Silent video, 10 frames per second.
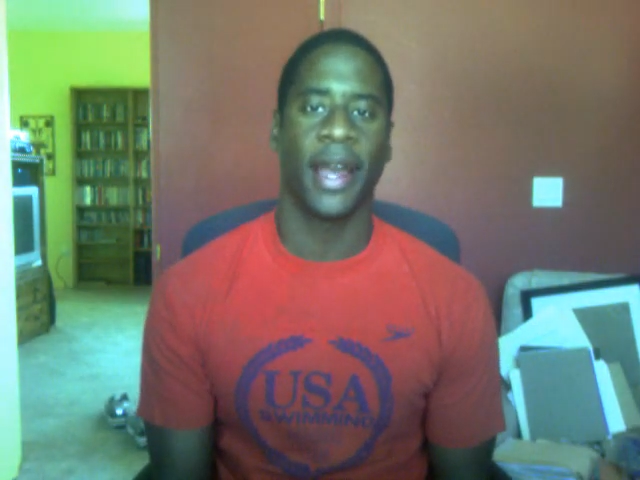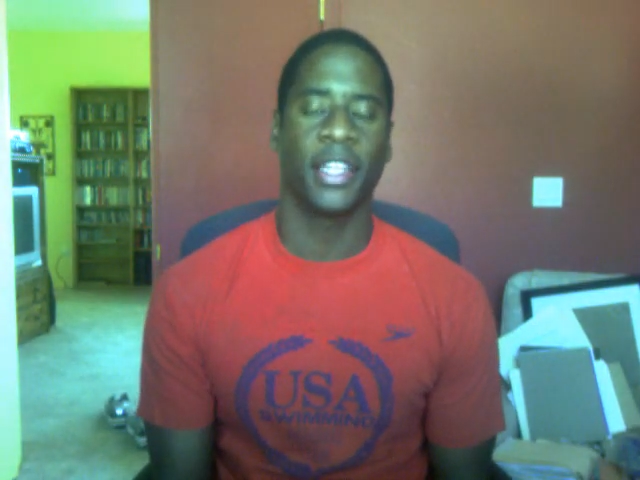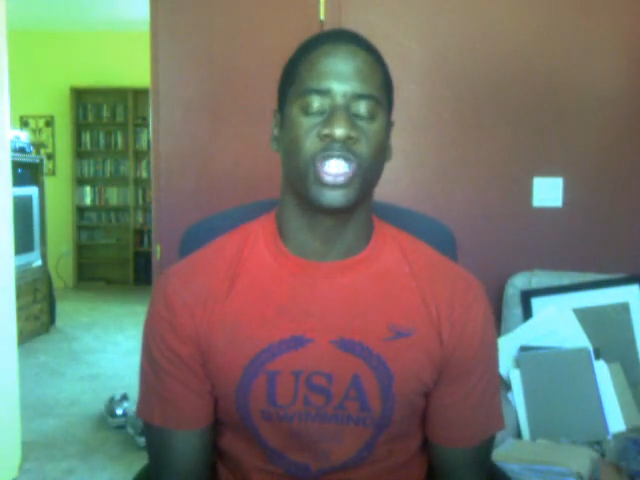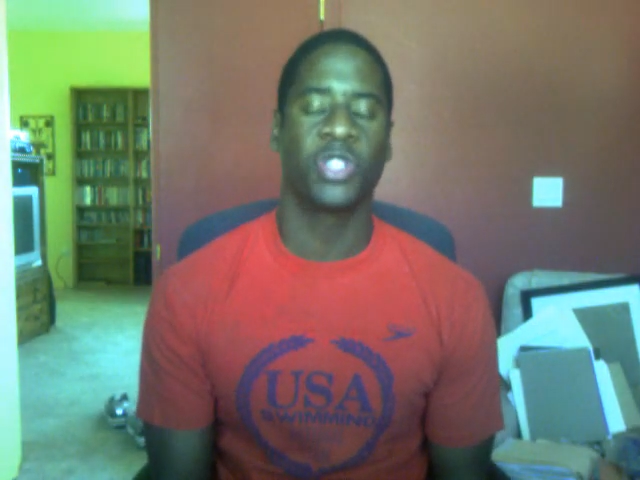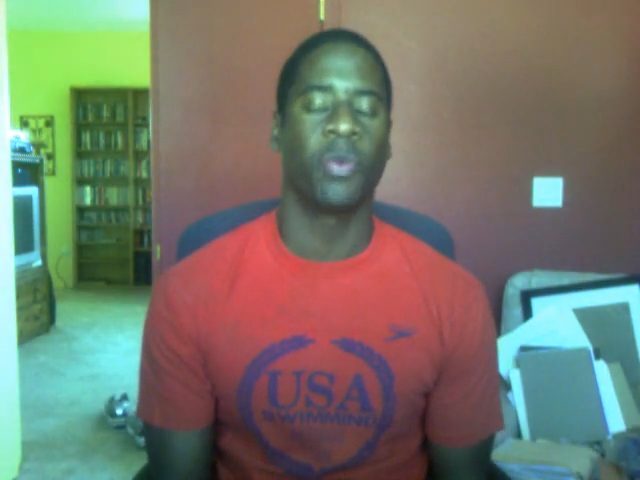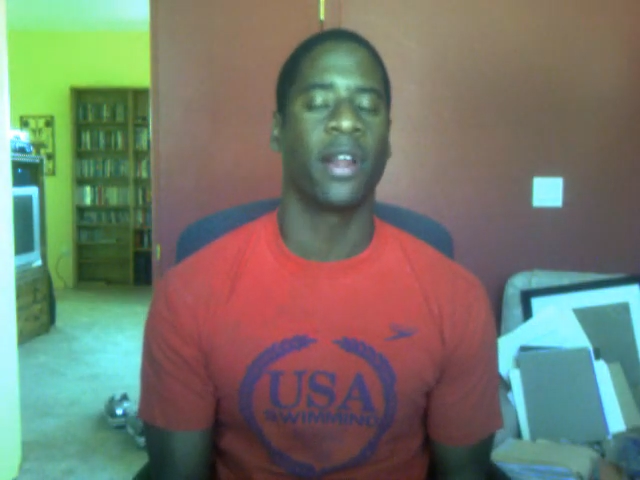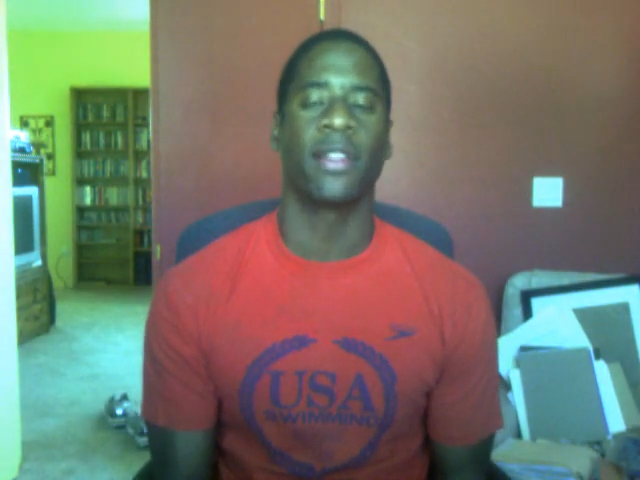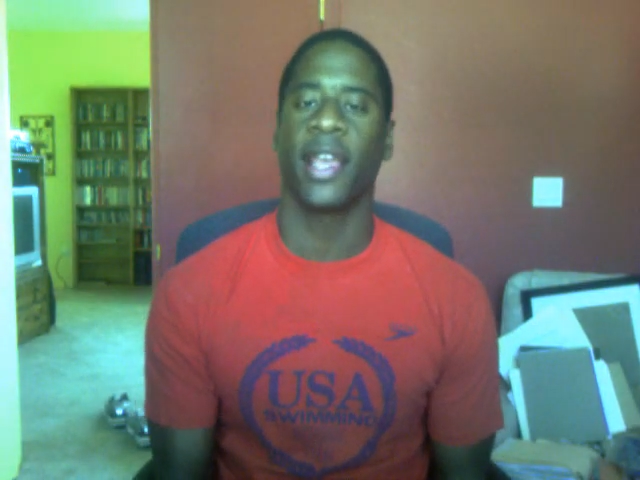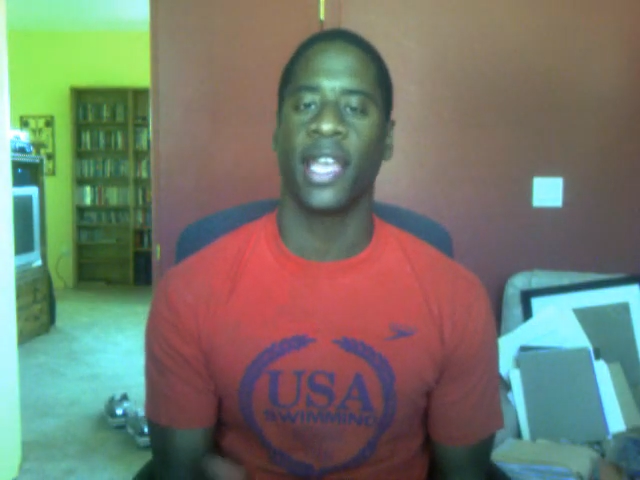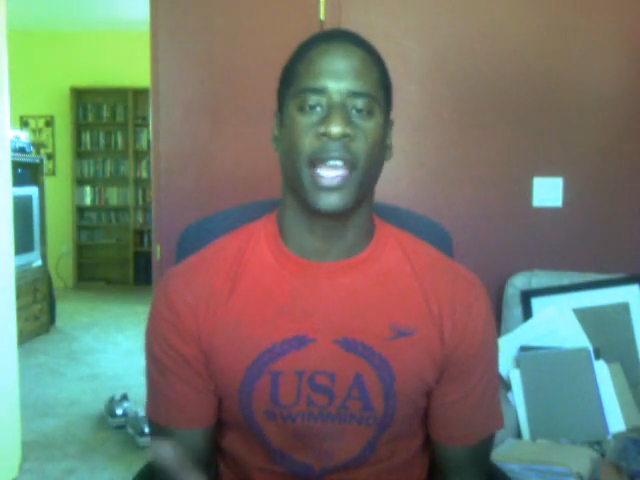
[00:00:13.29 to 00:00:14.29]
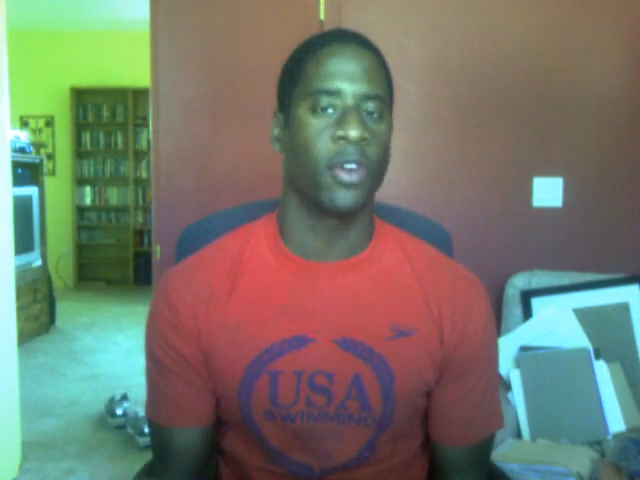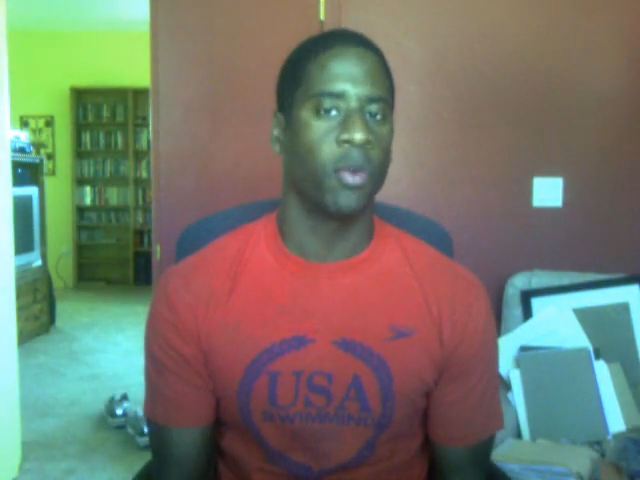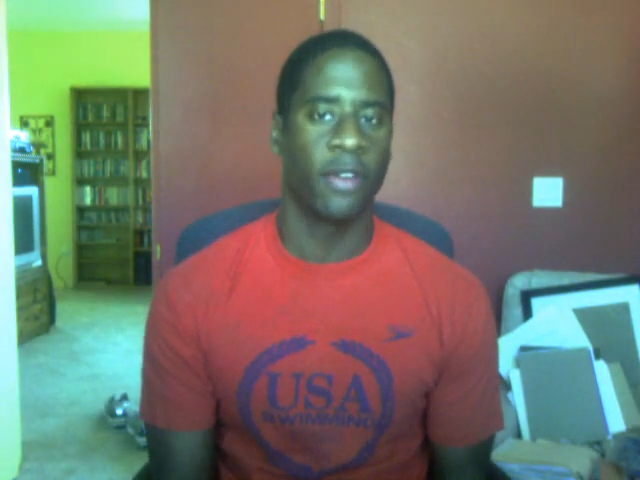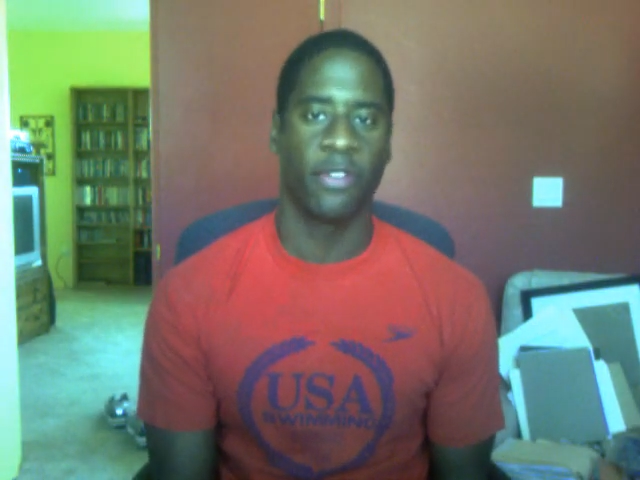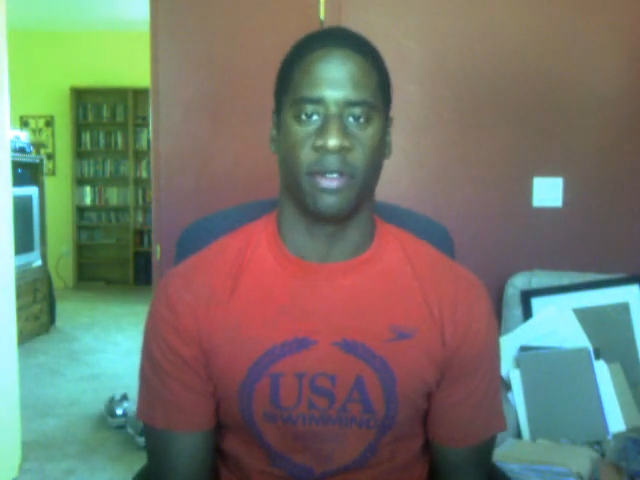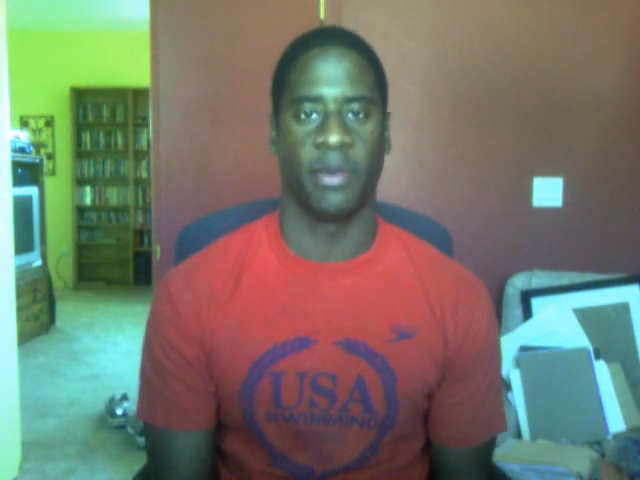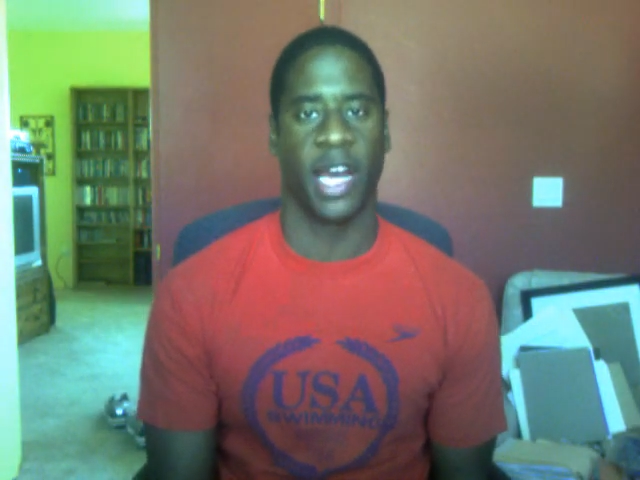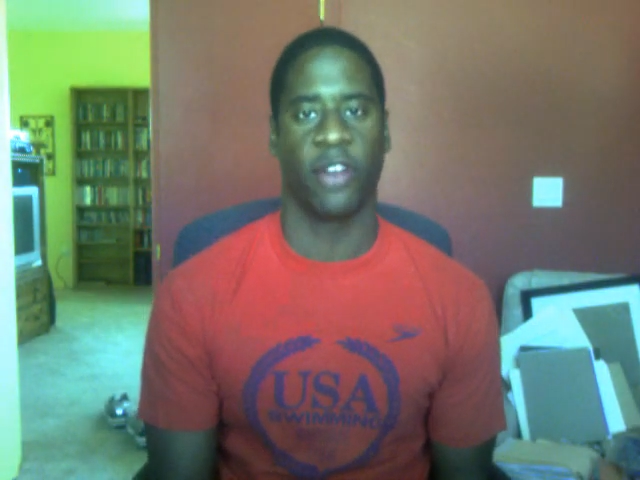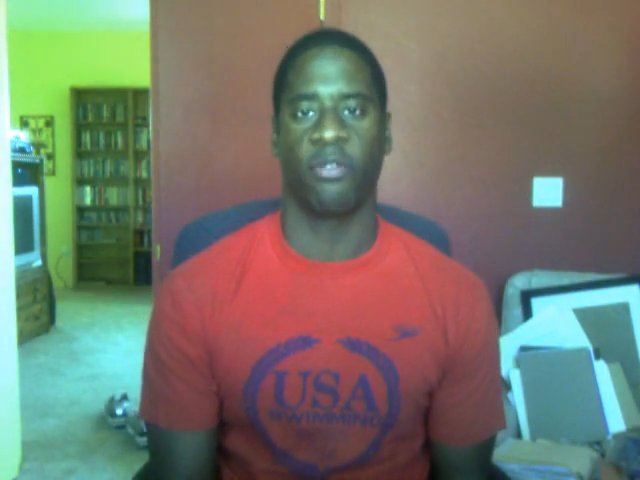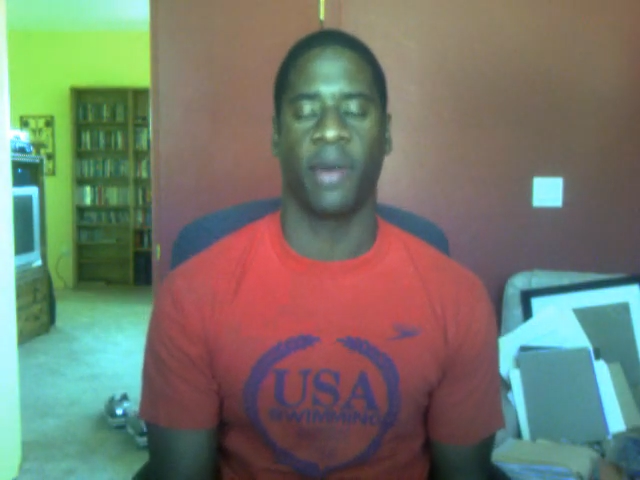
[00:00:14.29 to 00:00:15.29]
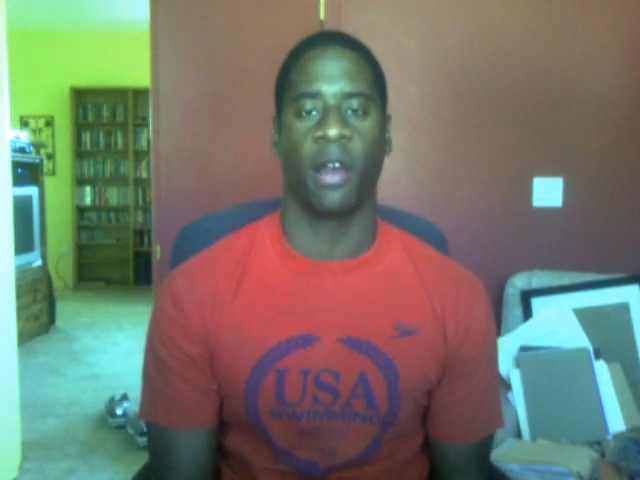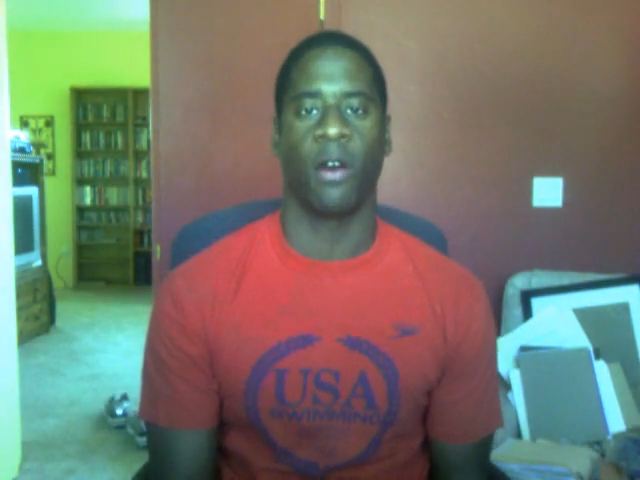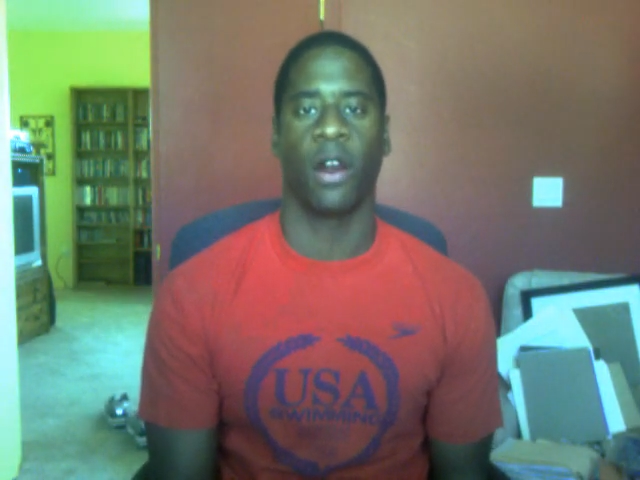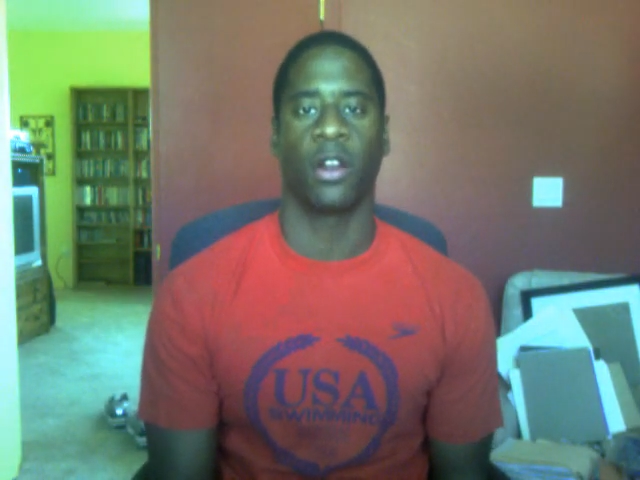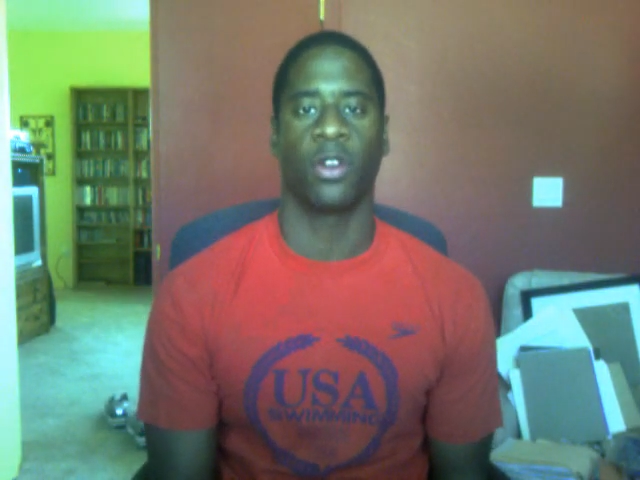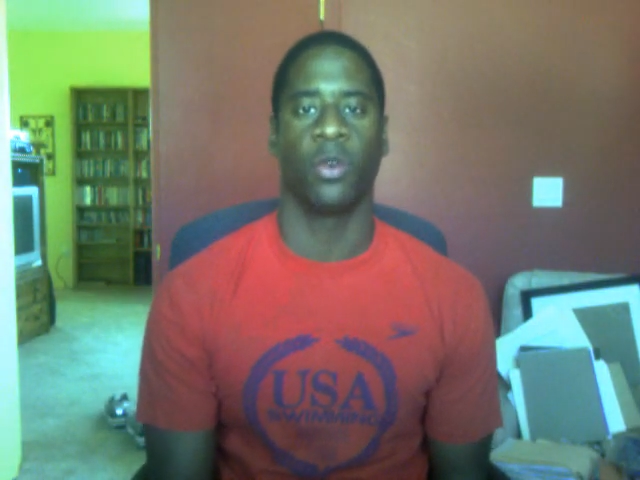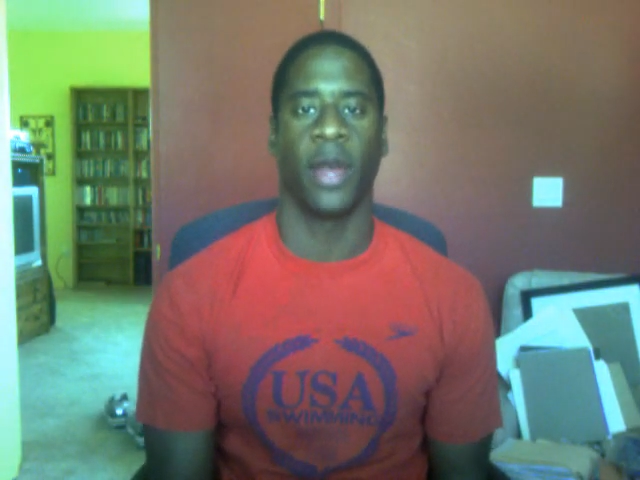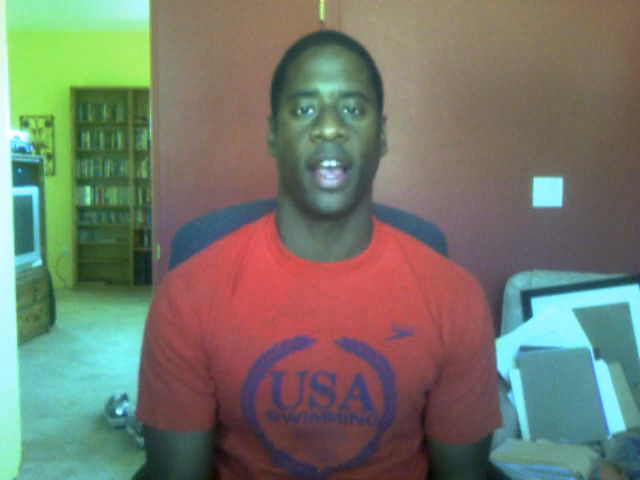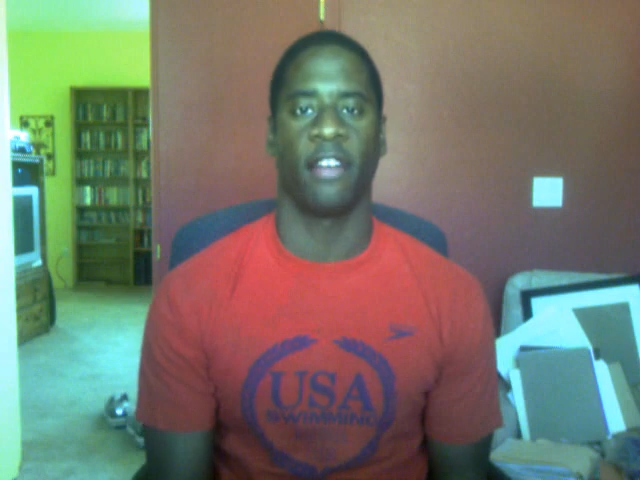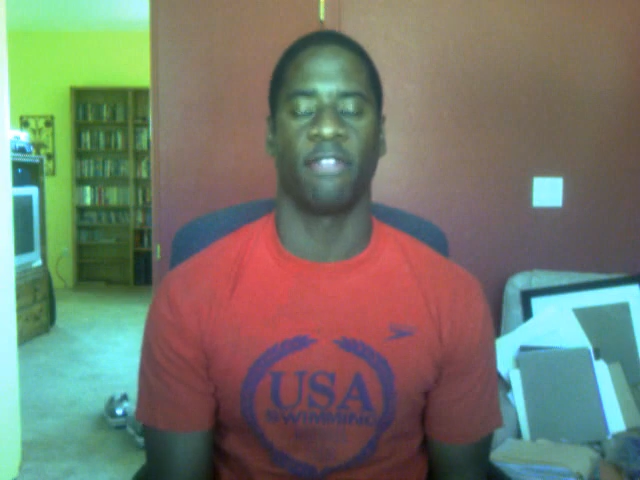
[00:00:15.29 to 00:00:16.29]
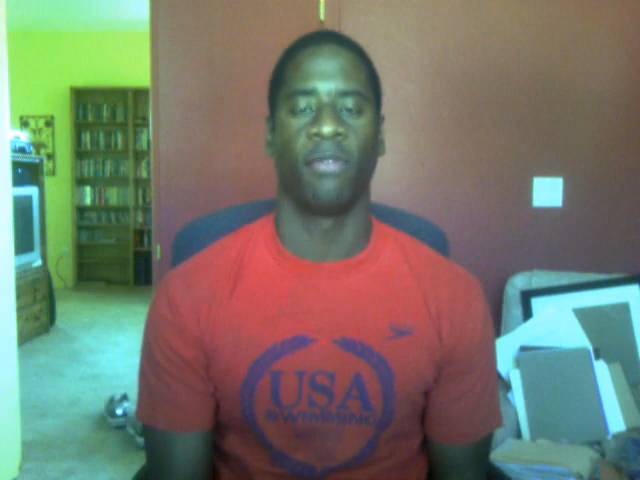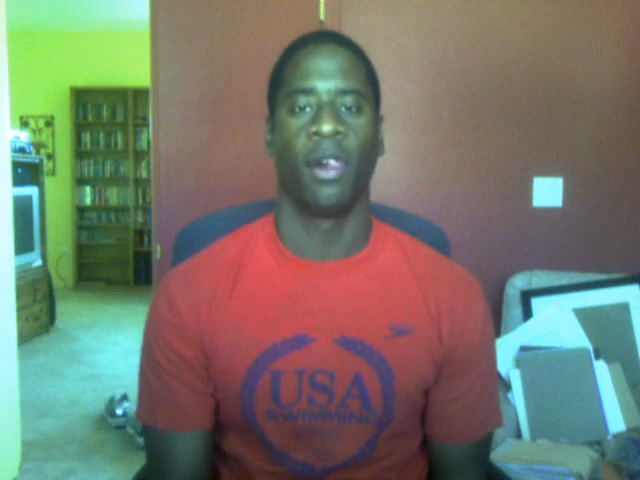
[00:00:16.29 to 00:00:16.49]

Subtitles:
I just want to thank everyone from the bottom of my heart who have